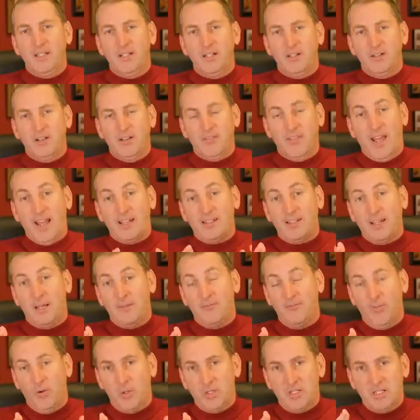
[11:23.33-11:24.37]
here at that
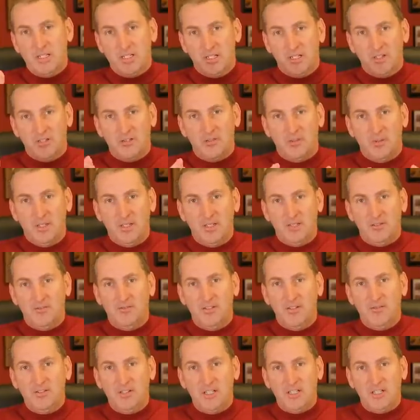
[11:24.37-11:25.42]
time 14 years, I've been here
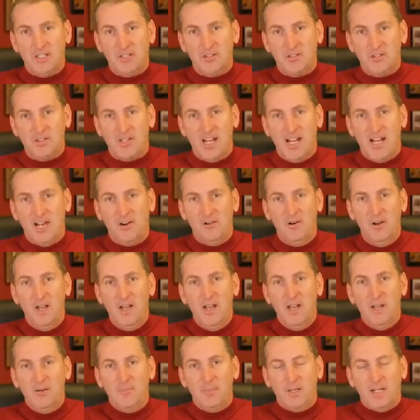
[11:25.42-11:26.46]
15 years now,
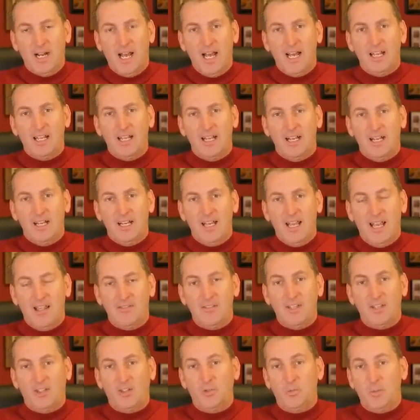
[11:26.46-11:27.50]
but I, I
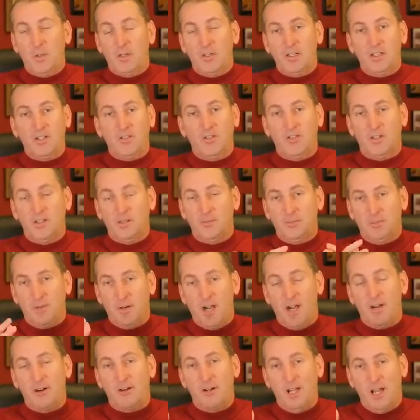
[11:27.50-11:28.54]
had the experience in a
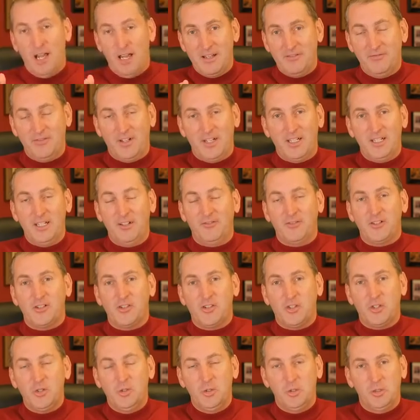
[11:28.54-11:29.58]
prior life at a different
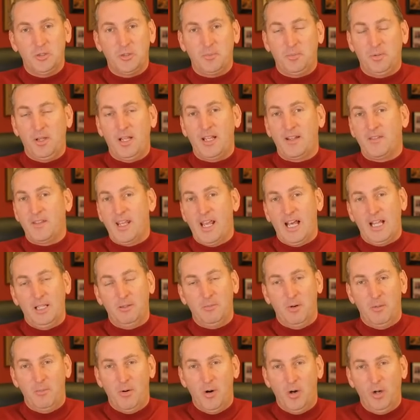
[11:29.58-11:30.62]
school to play in the
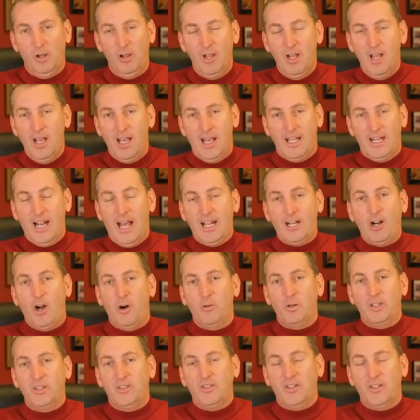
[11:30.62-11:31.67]
Alamo Bowl. And I'd always